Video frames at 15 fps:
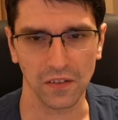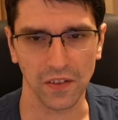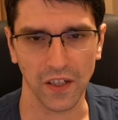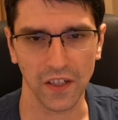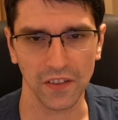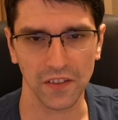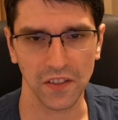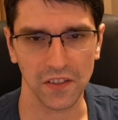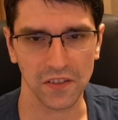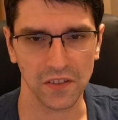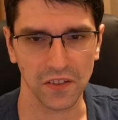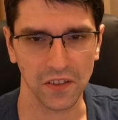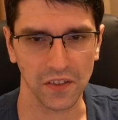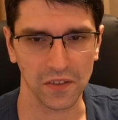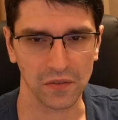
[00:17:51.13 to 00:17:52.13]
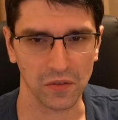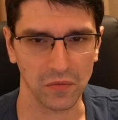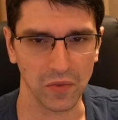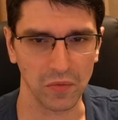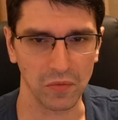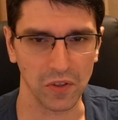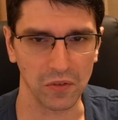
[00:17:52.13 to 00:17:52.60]
knight h6 or
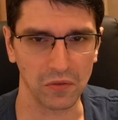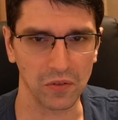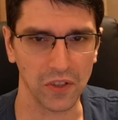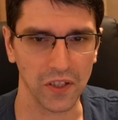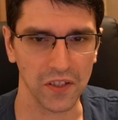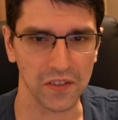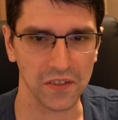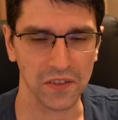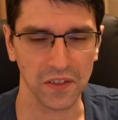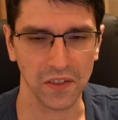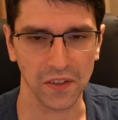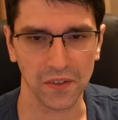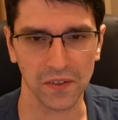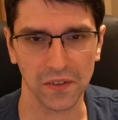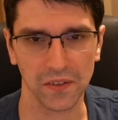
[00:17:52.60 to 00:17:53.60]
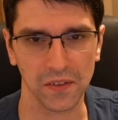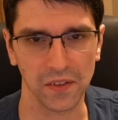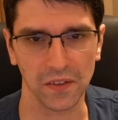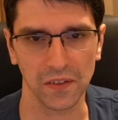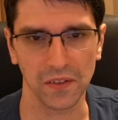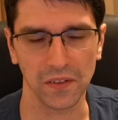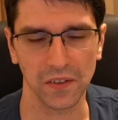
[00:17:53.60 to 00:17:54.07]
maybe rook h6,
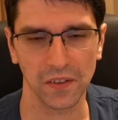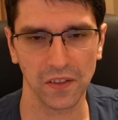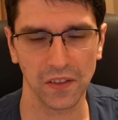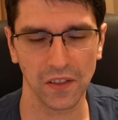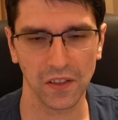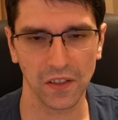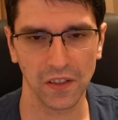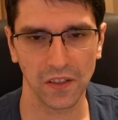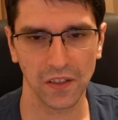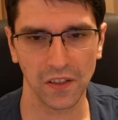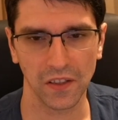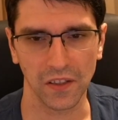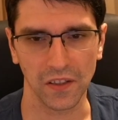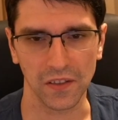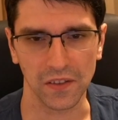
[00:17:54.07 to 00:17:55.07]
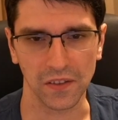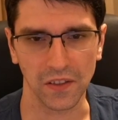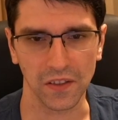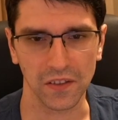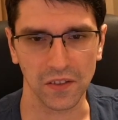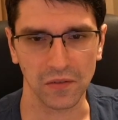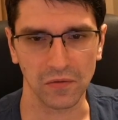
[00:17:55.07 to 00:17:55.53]
and it's
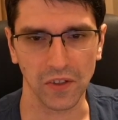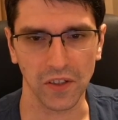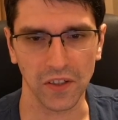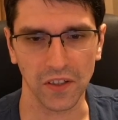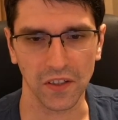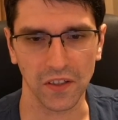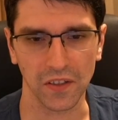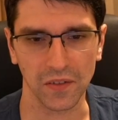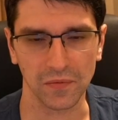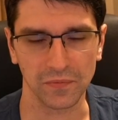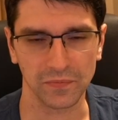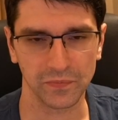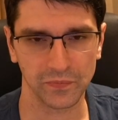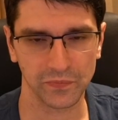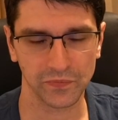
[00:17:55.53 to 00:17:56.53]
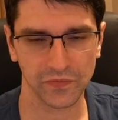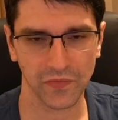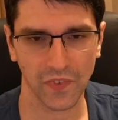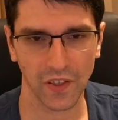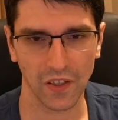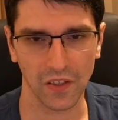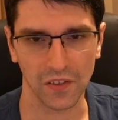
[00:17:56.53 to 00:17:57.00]
getting very
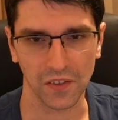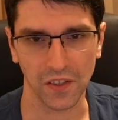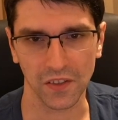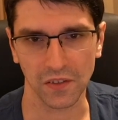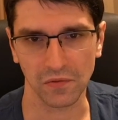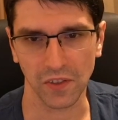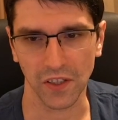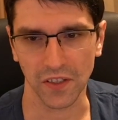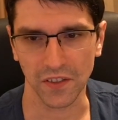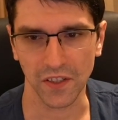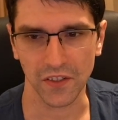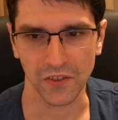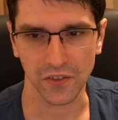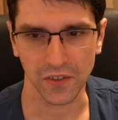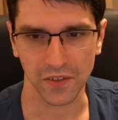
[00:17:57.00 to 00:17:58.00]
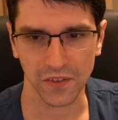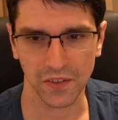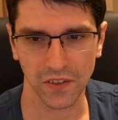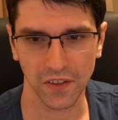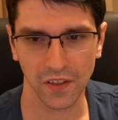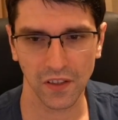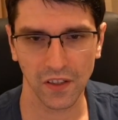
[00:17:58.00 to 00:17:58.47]
dangerous.
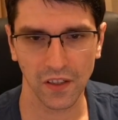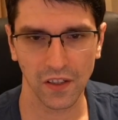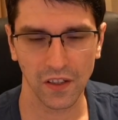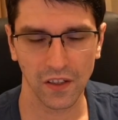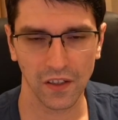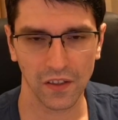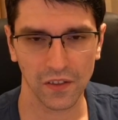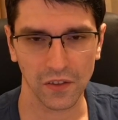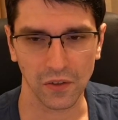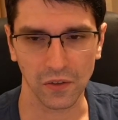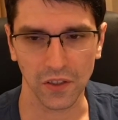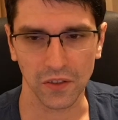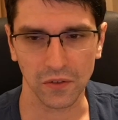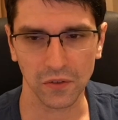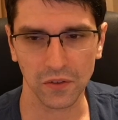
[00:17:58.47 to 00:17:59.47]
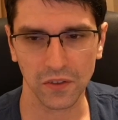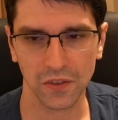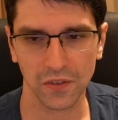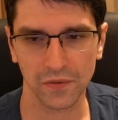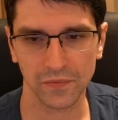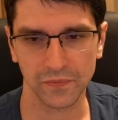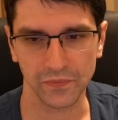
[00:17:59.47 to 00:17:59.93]
So he took
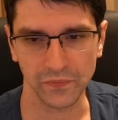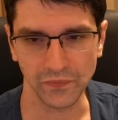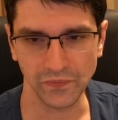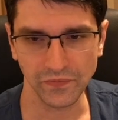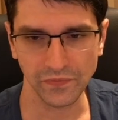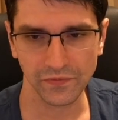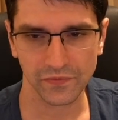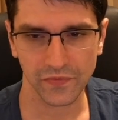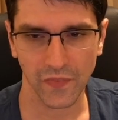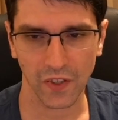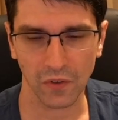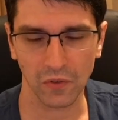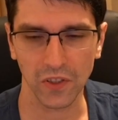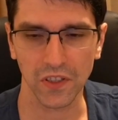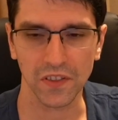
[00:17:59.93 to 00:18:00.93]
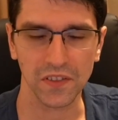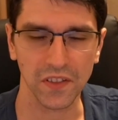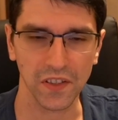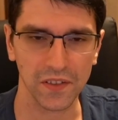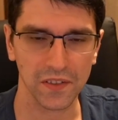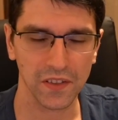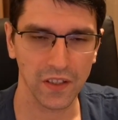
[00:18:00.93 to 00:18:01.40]
queen
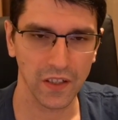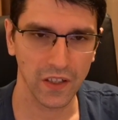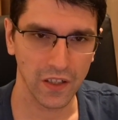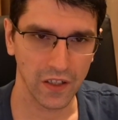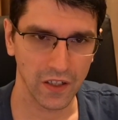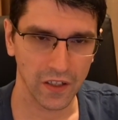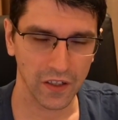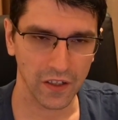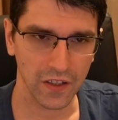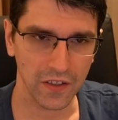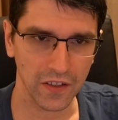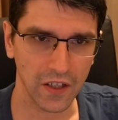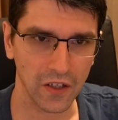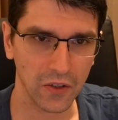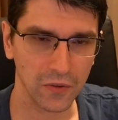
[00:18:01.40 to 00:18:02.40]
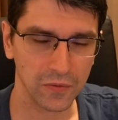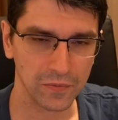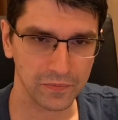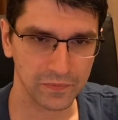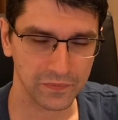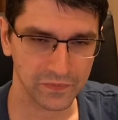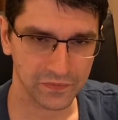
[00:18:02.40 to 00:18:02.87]
e6, and
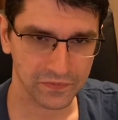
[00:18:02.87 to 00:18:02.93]
now